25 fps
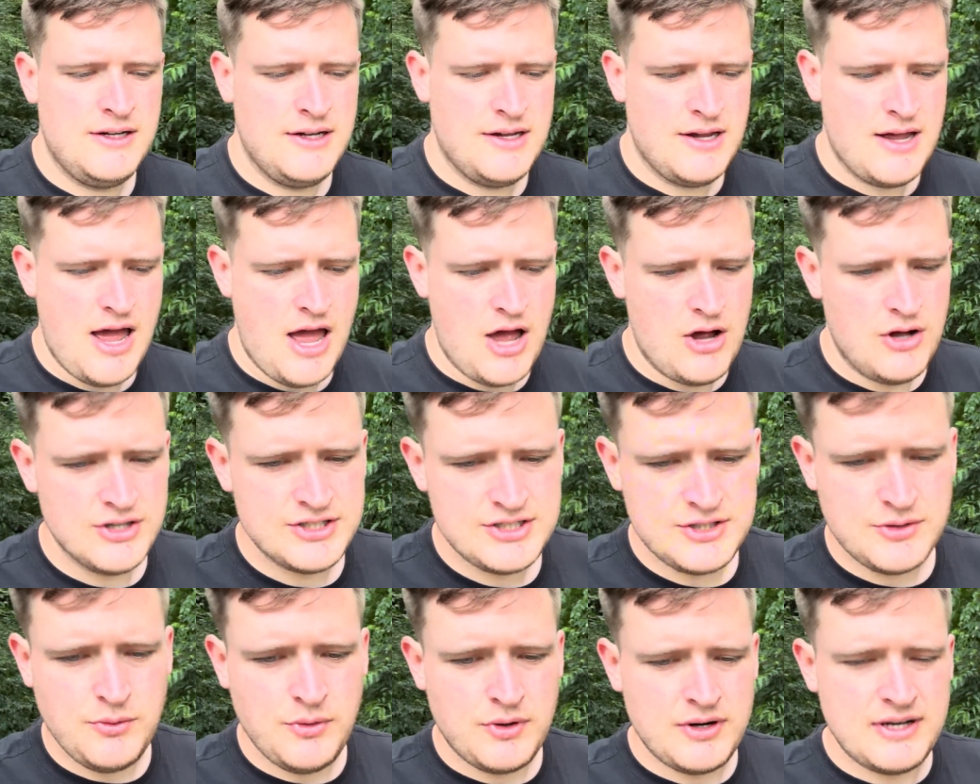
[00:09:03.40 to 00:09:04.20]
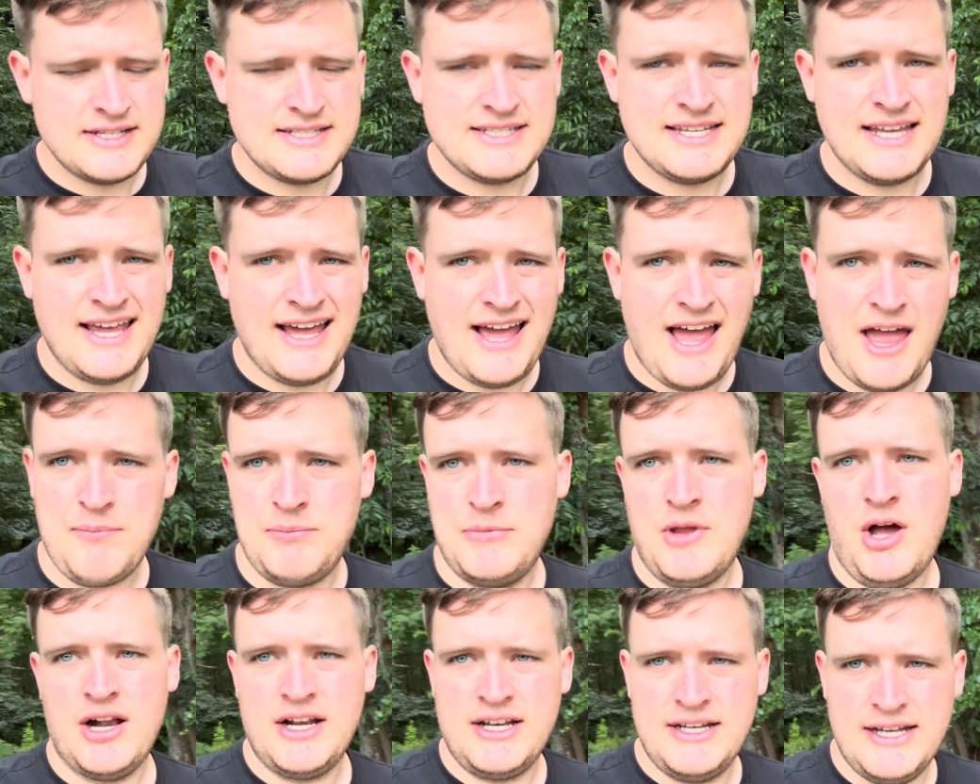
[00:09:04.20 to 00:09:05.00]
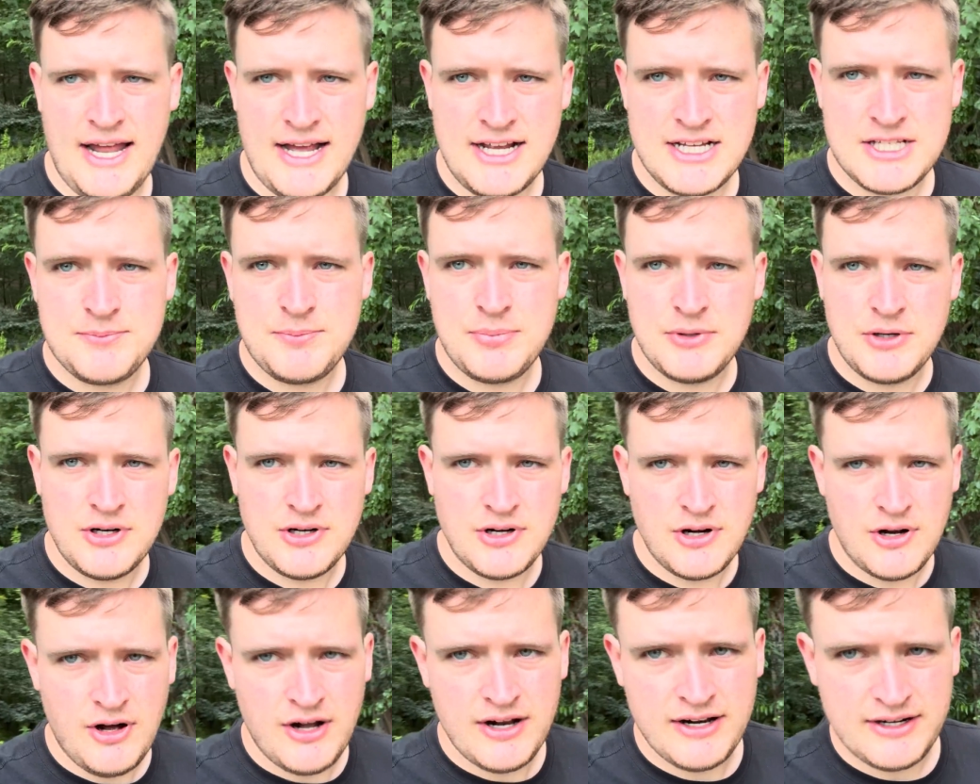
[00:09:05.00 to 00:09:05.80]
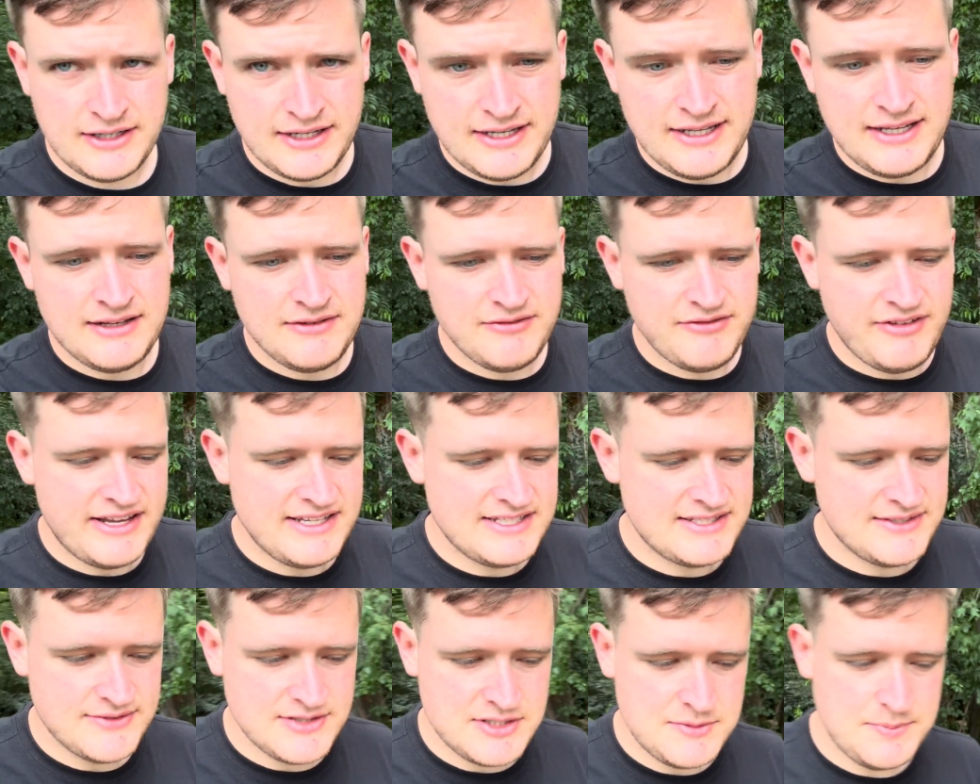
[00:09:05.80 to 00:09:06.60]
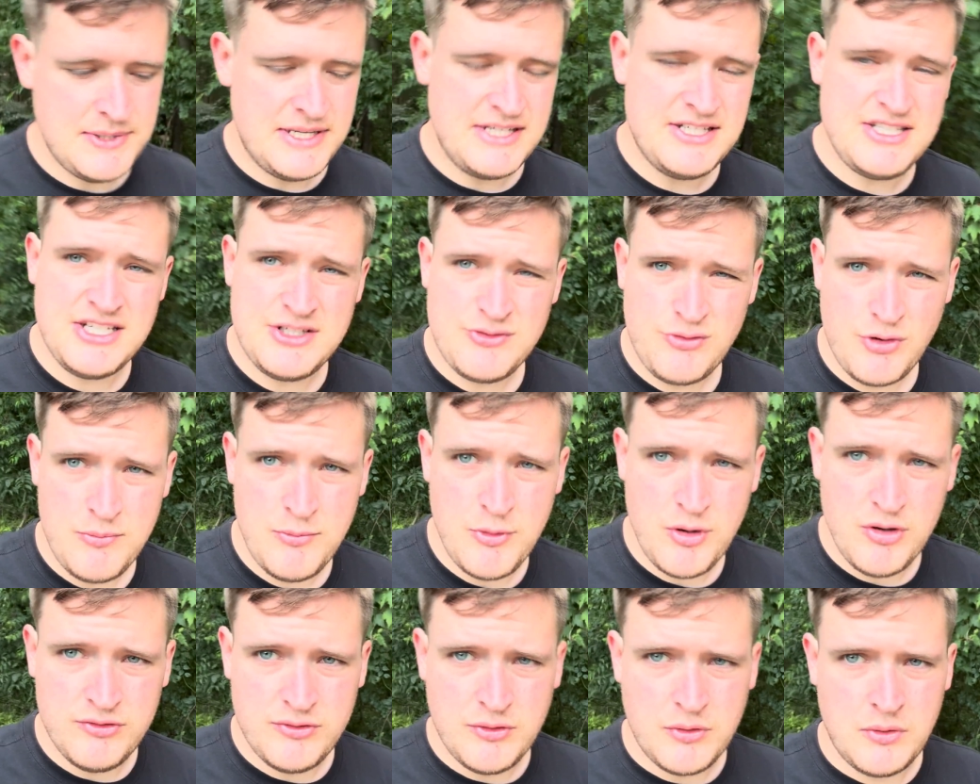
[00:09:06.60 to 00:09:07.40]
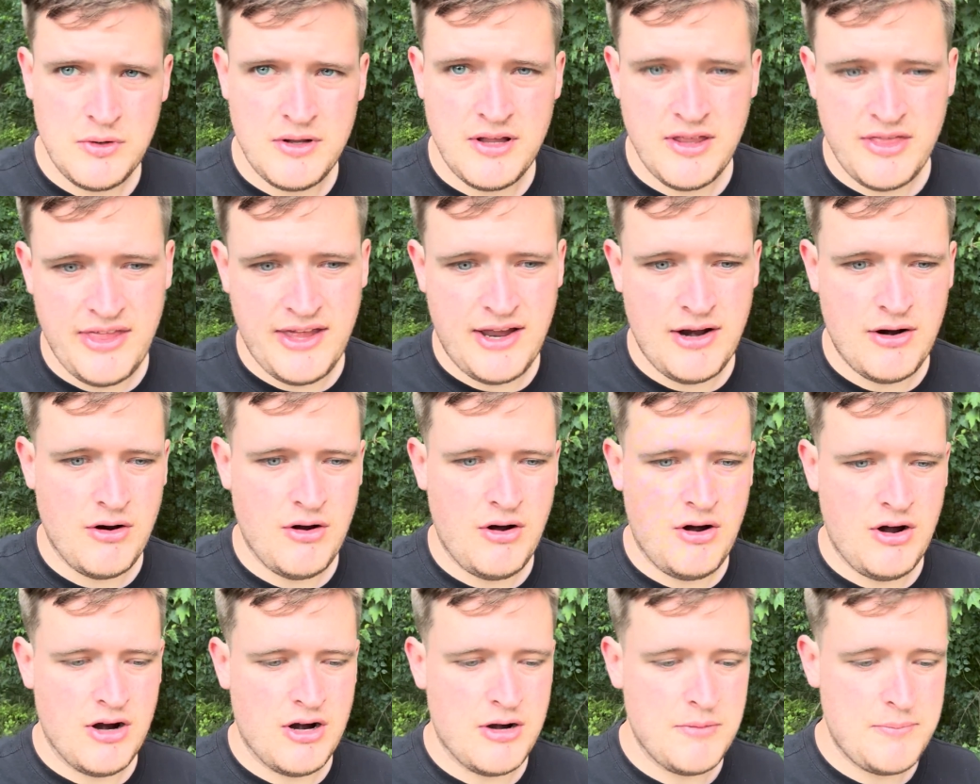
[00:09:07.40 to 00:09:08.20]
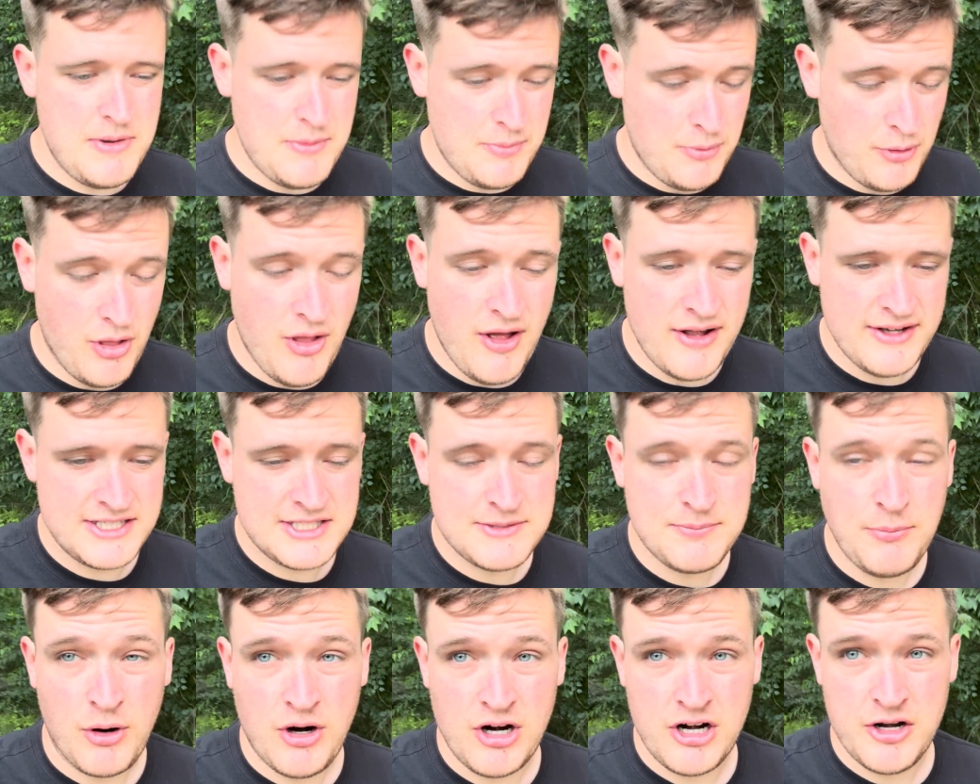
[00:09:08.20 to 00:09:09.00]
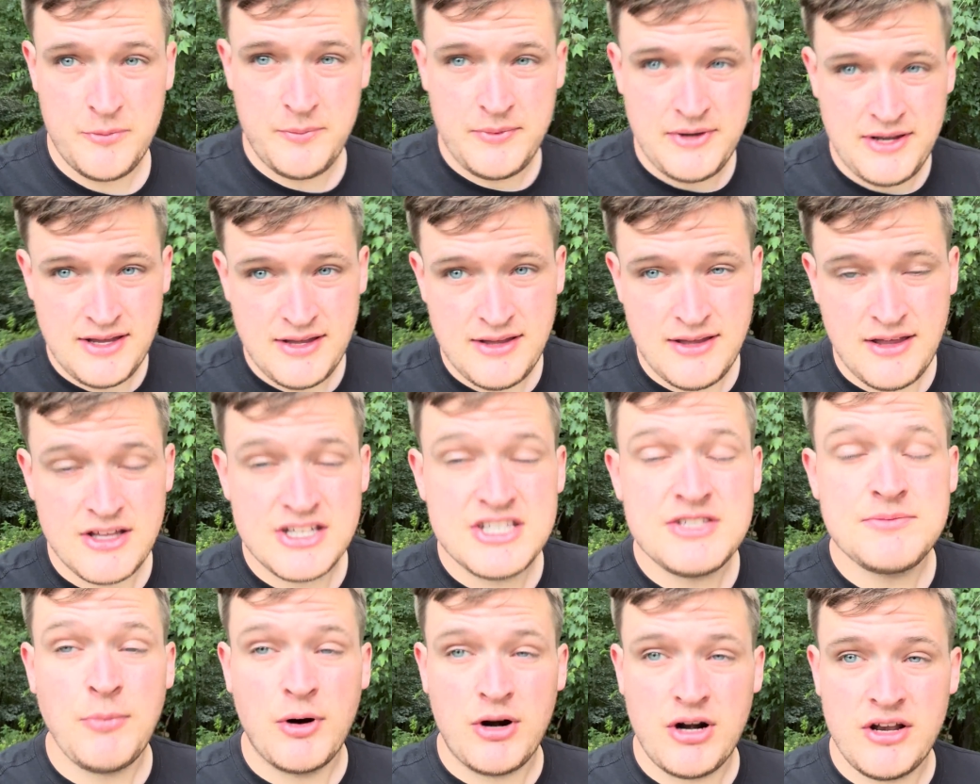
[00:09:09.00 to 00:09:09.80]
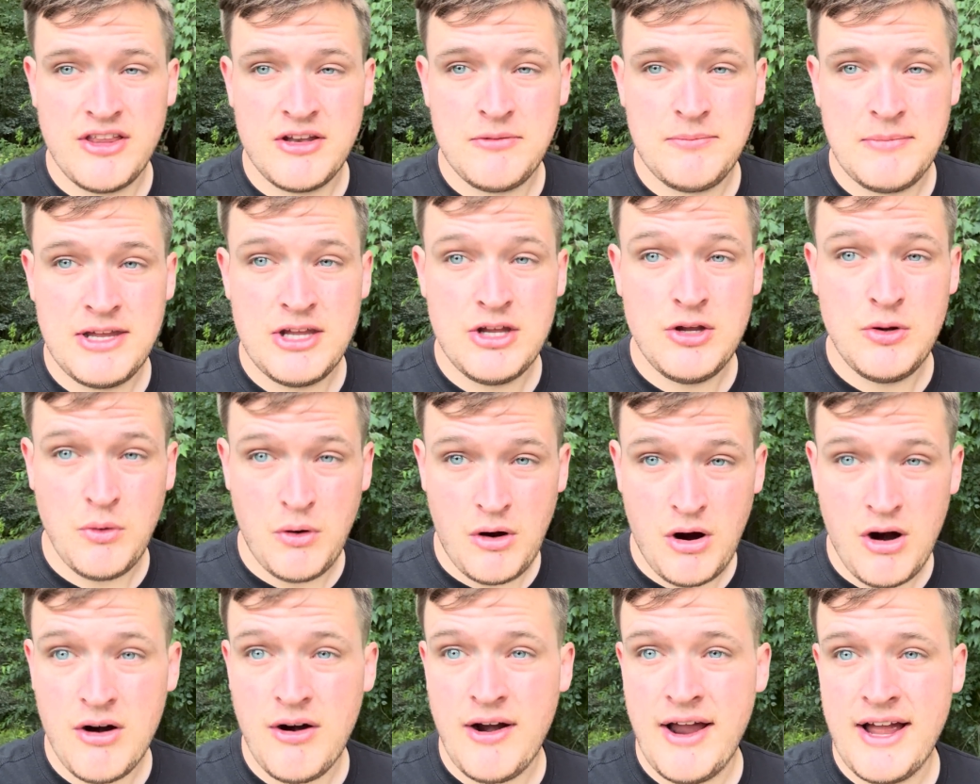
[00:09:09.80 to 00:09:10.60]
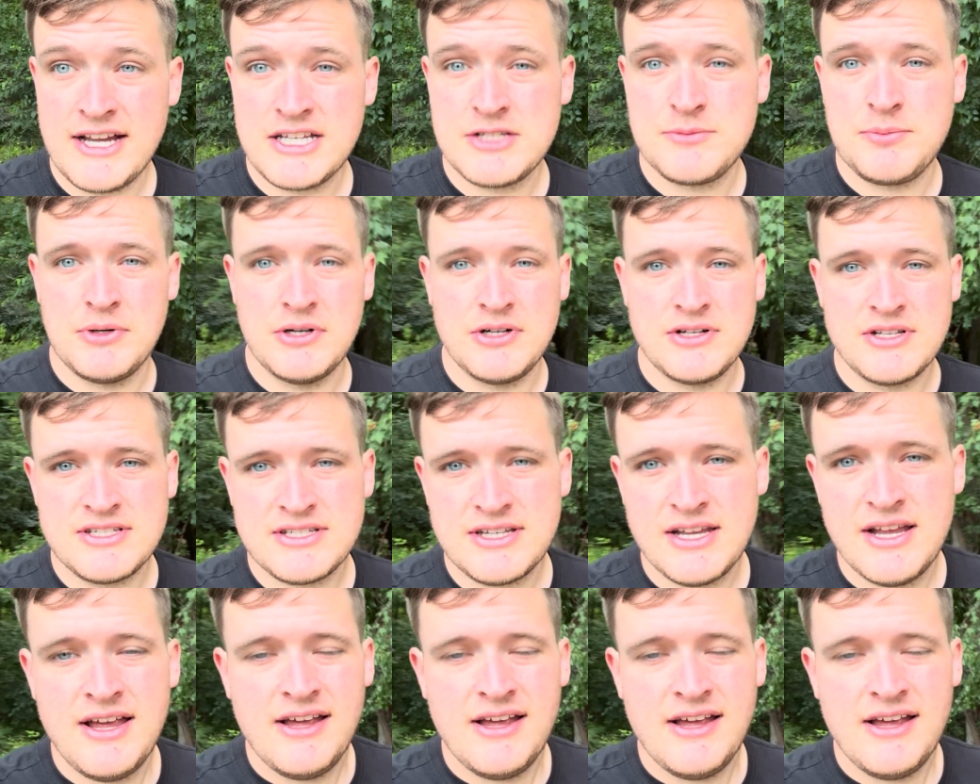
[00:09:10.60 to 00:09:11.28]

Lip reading: I also want to say I'm not an expert on invasive species removal. There are people a lot smarter than me who are experts.